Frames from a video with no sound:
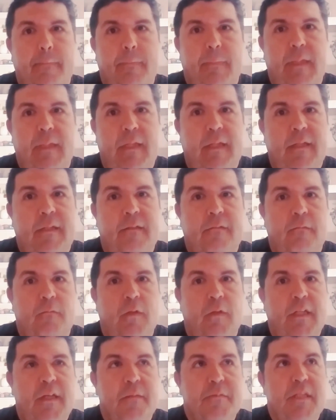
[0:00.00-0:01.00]
And
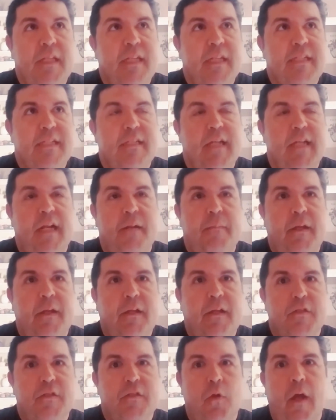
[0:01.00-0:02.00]
when it comes to things outside of my
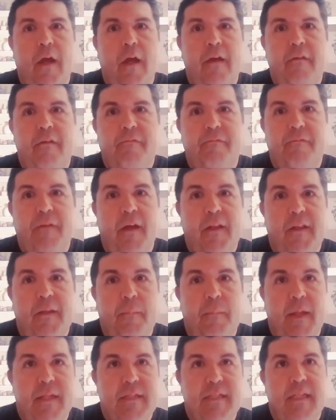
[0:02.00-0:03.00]
control, I have found the
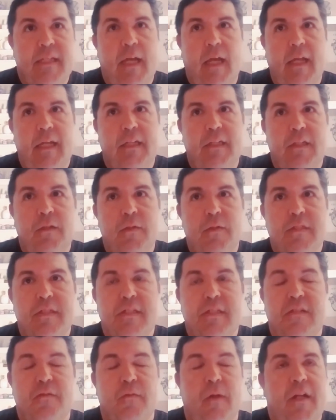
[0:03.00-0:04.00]
best thing I can do is to
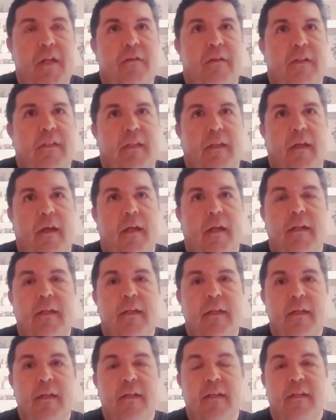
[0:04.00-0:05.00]
surrender it to God.
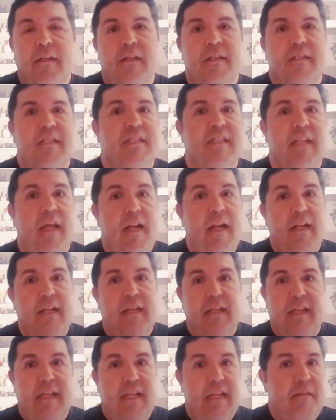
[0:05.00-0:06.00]
Because it's not
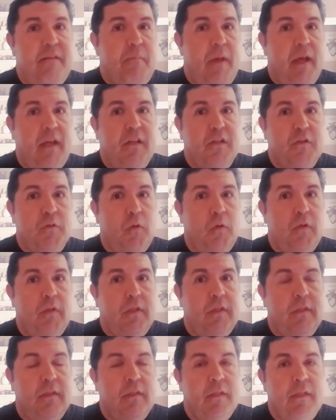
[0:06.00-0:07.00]
in my control
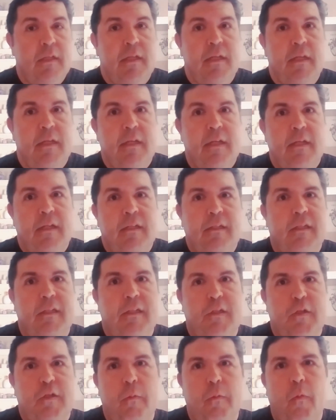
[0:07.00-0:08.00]
to
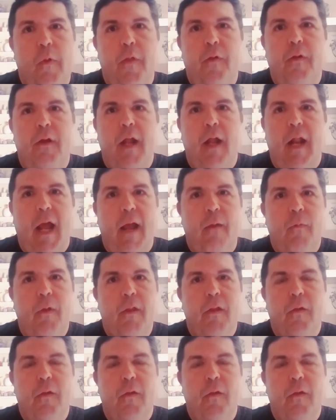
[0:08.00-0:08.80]
determine whether or not I will or